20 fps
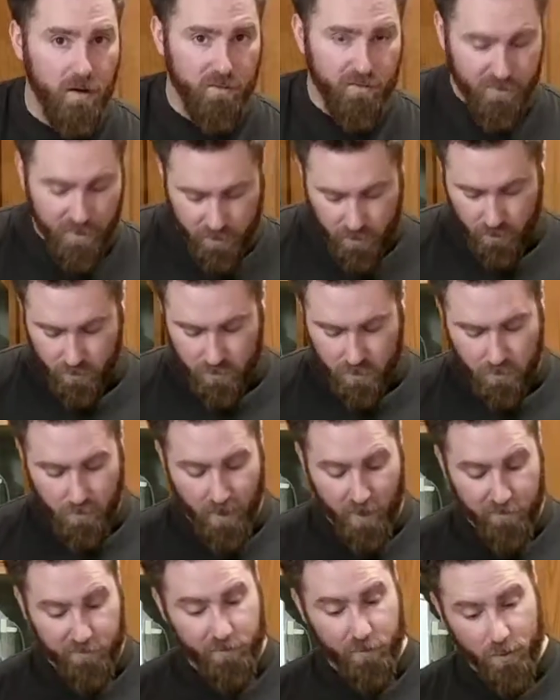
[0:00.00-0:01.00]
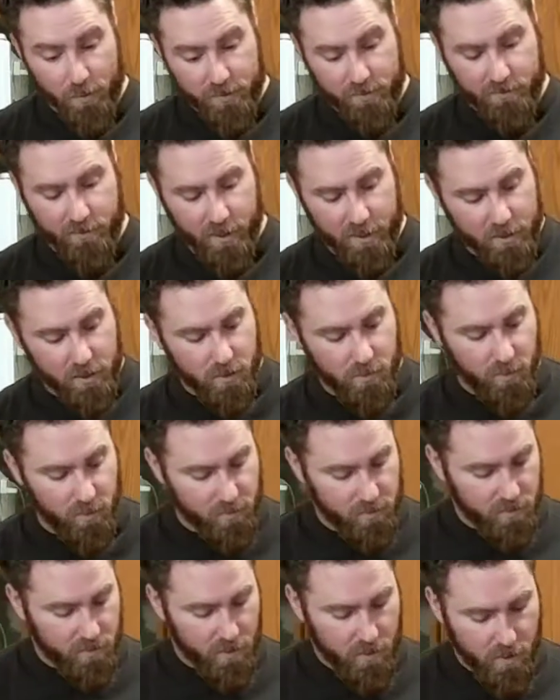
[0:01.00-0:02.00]
beneficial to buy frozen
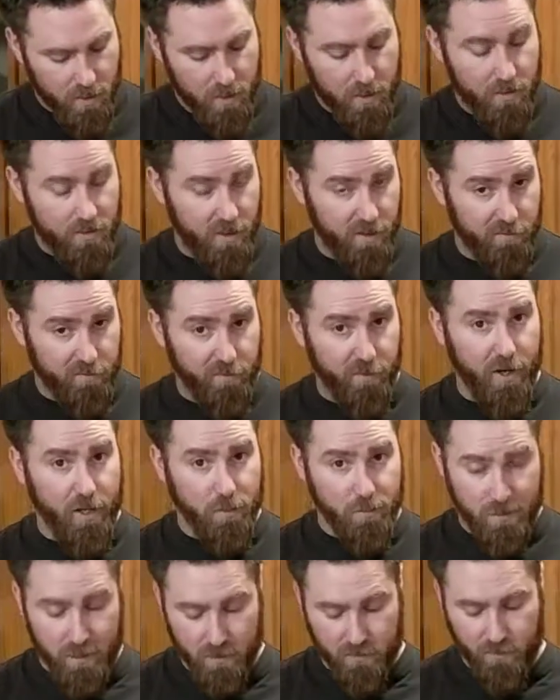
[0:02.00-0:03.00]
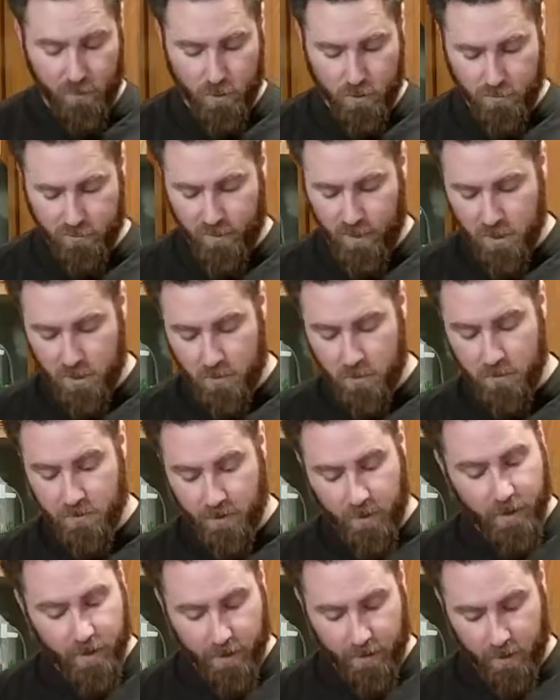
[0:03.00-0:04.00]
vegetables than fresh, because frozen vegetables
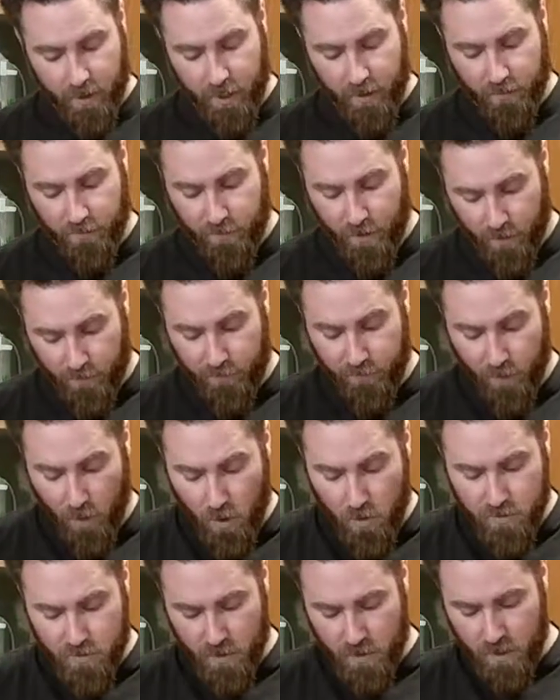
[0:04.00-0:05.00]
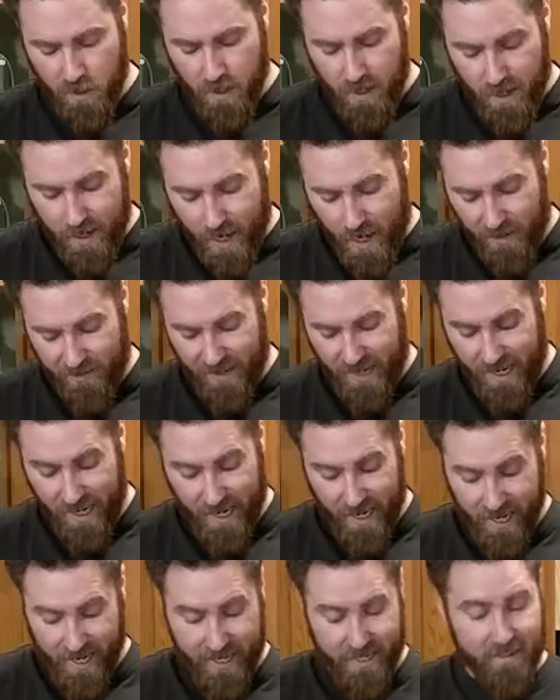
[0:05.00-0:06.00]
are frozen at the
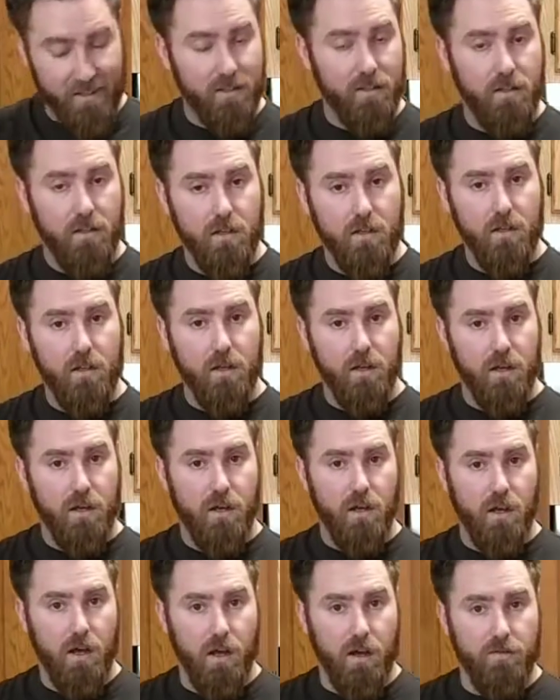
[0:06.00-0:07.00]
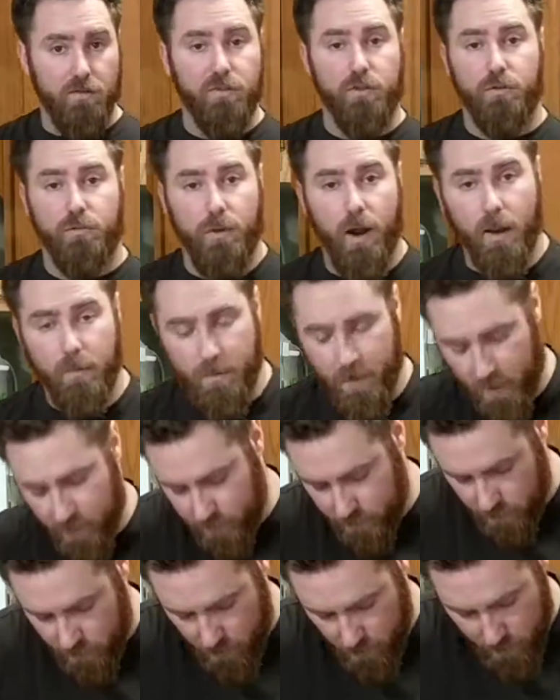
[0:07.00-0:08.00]
height of their
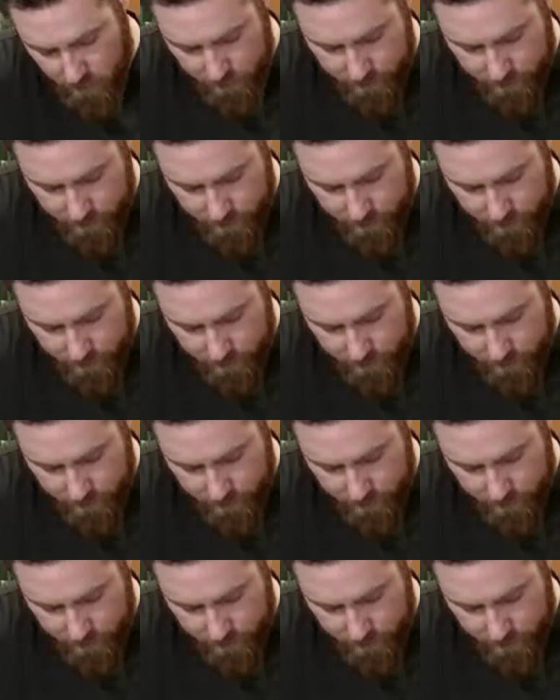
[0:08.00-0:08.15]
ripeness.